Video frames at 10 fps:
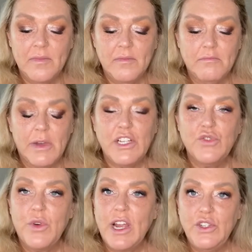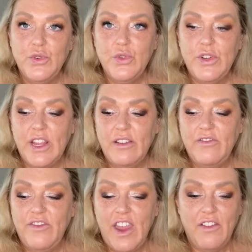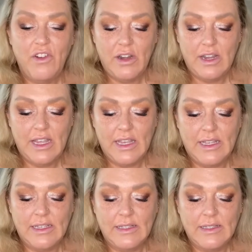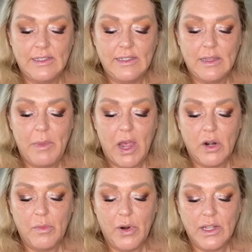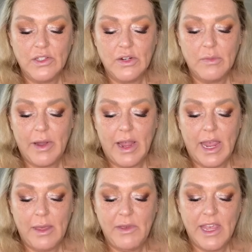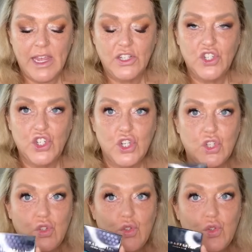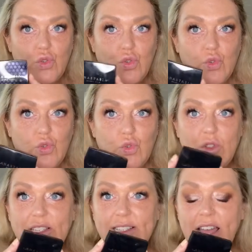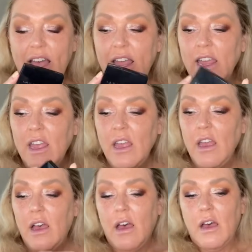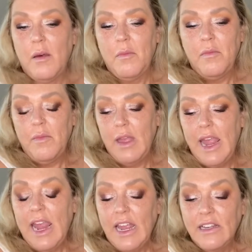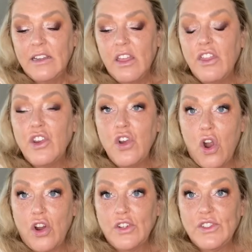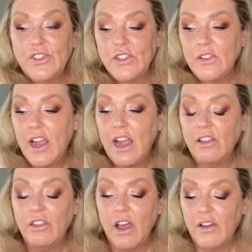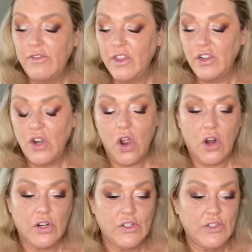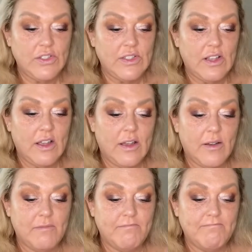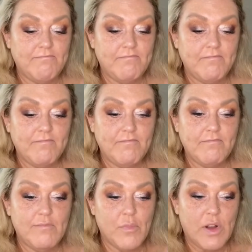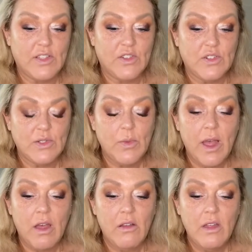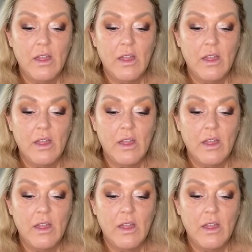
My tried, true, and favorite is the powder bronzer by ABH. This guy, and the Nars. I love the Nars bronzer as well.